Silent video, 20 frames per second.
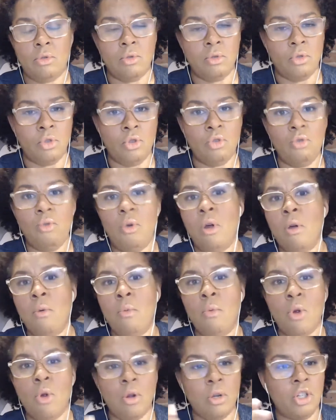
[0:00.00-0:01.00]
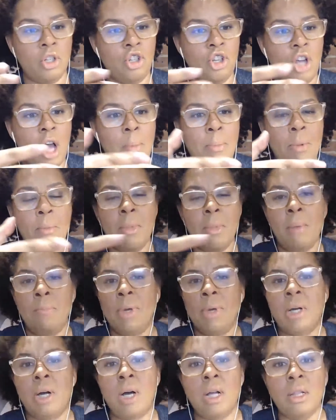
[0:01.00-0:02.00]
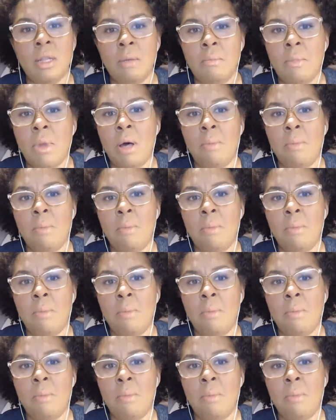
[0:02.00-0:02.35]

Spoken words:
do her work, chop them up and cut them